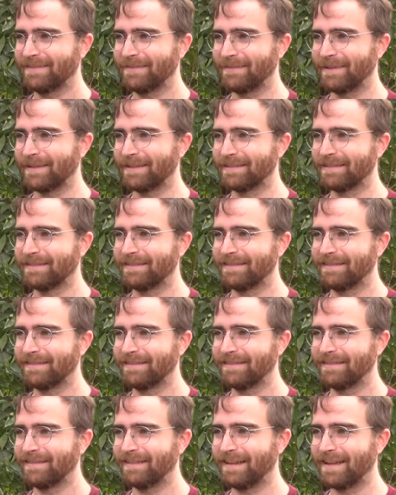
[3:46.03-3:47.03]
well,
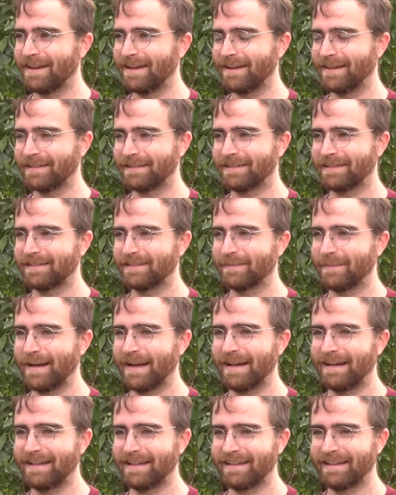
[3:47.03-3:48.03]
it hurts your
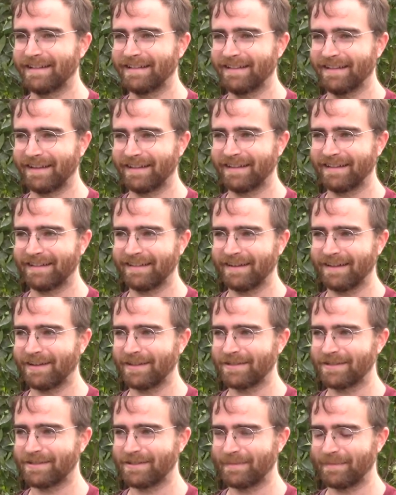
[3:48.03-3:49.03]
body, like it
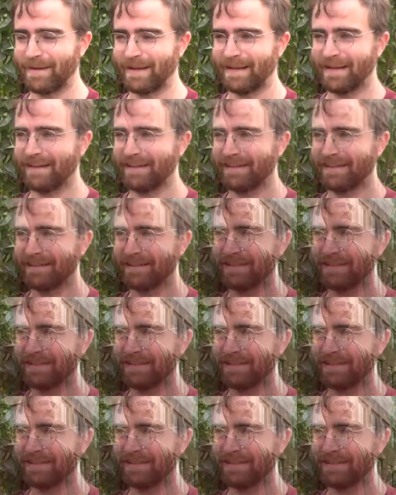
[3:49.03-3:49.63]
hurts your mind.